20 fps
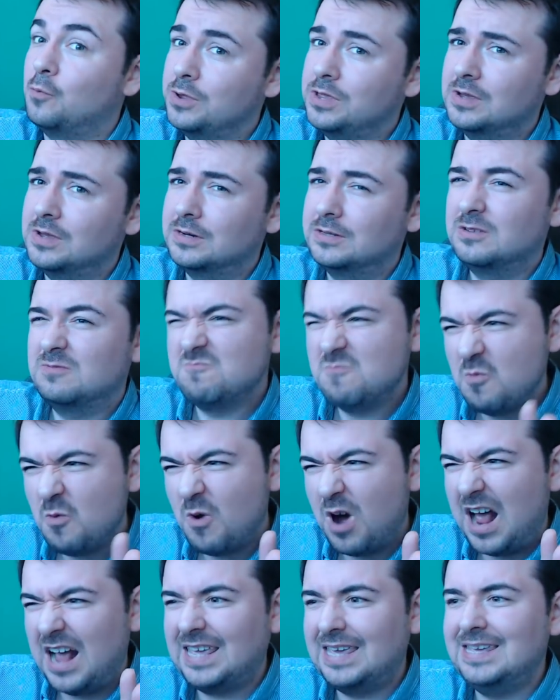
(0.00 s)
Weird,
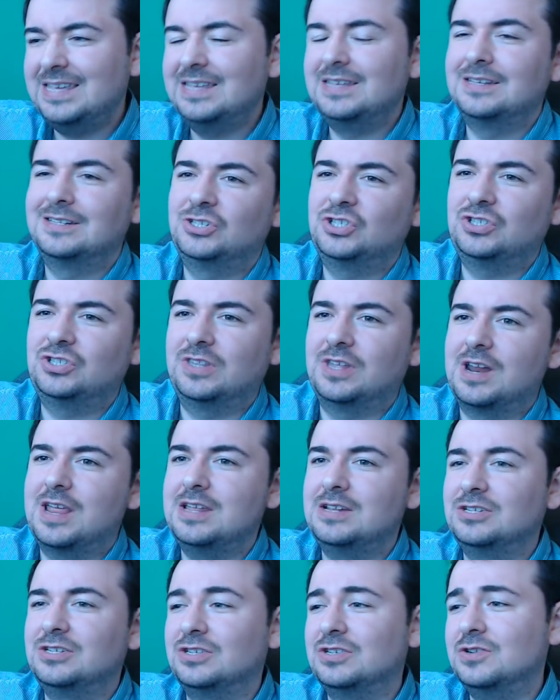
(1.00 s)
Wacky,
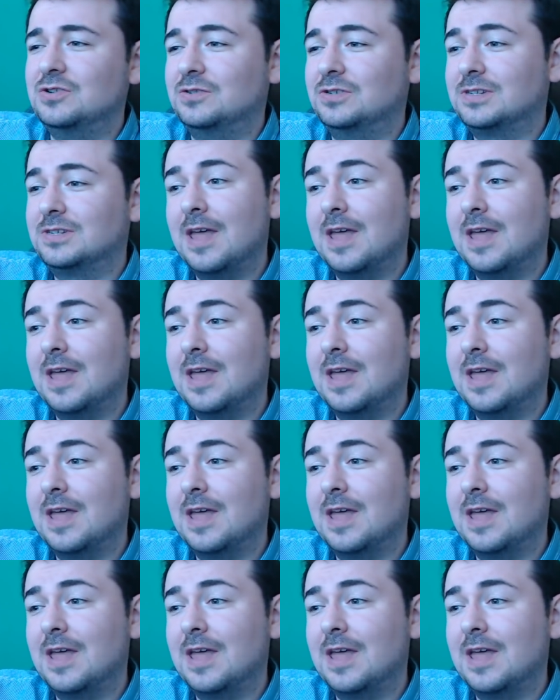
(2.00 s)
Strange News.